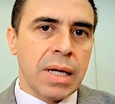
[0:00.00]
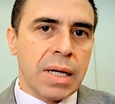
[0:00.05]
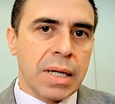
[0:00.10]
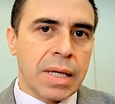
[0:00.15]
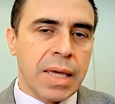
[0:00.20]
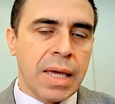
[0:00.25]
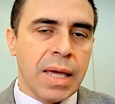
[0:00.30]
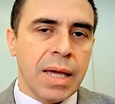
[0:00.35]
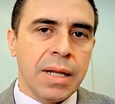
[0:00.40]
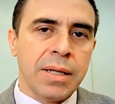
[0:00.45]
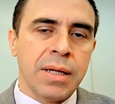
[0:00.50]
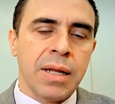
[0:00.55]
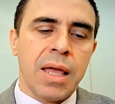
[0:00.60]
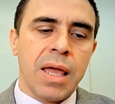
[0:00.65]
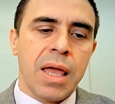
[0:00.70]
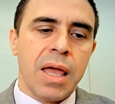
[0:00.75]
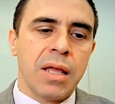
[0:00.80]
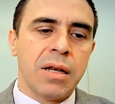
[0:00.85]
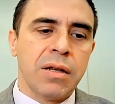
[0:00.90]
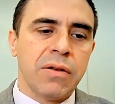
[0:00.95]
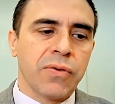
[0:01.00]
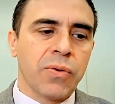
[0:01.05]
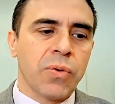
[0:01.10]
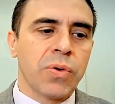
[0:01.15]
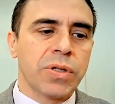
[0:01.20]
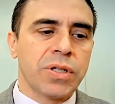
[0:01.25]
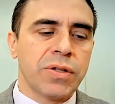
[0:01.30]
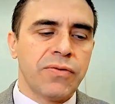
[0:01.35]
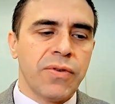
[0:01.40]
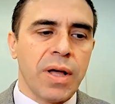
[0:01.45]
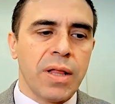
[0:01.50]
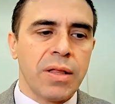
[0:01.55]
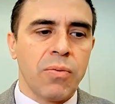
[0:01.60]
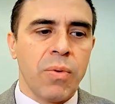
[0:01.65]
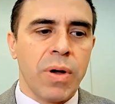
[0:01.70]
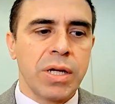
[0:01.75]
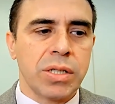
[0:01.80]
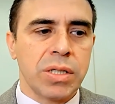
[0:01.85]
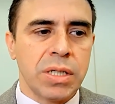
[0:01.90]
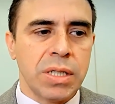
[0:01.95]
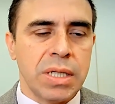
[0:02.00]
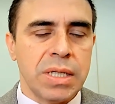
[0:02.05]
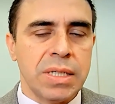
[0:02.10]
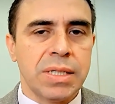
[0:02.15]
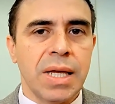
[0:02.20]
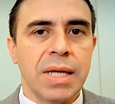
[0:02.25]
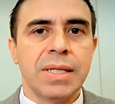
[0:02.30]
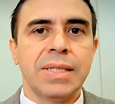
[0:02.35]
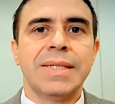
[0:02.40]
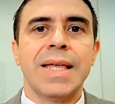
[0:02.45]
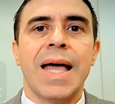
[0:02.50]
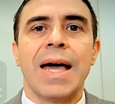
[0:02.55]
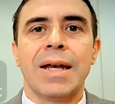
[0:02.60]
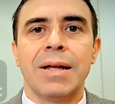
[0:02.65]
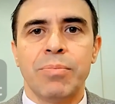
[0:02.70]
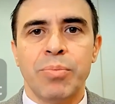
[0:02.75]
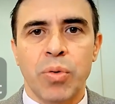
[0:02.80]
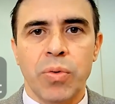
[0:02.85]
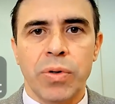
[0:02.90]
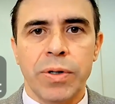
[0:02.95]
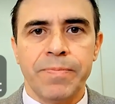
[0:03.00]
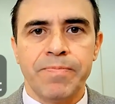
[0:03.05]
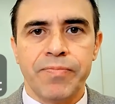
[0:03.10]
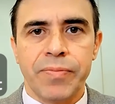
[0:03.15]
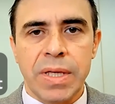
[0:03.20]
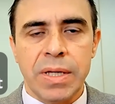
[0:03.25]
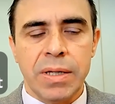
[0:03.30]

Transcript: Again, end of course evaluation is a data point.